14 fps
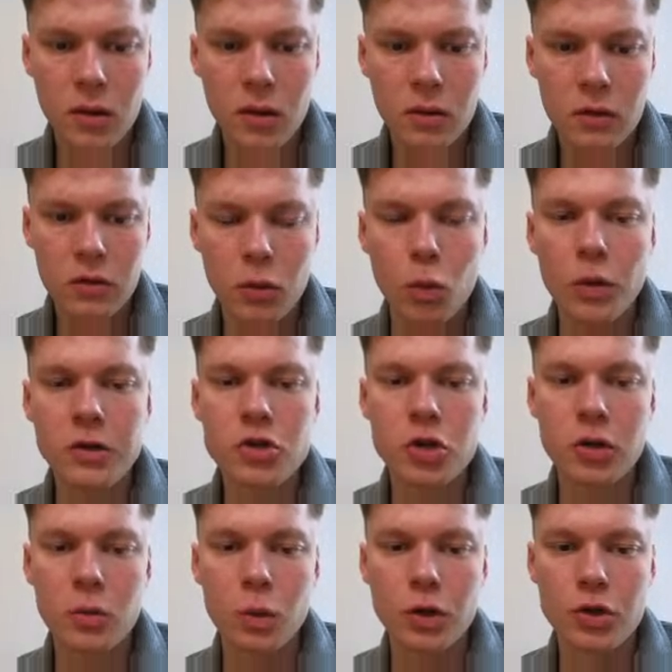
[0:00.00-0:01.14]
So we
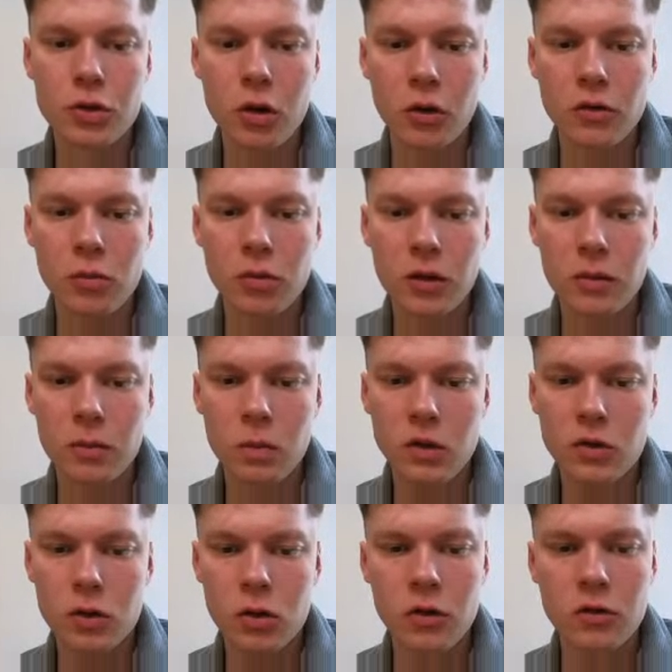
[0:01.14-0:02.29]
should also be
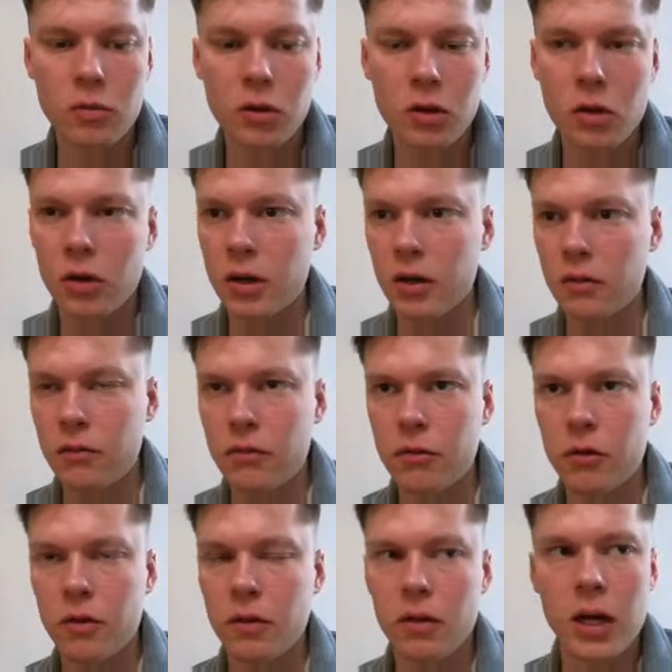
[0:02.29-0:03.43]
logging for
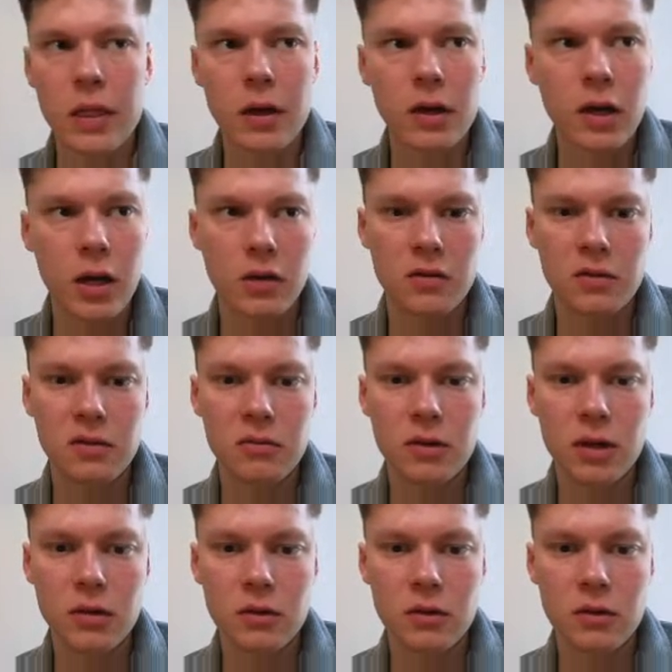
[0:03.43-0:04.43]
the other cases, right?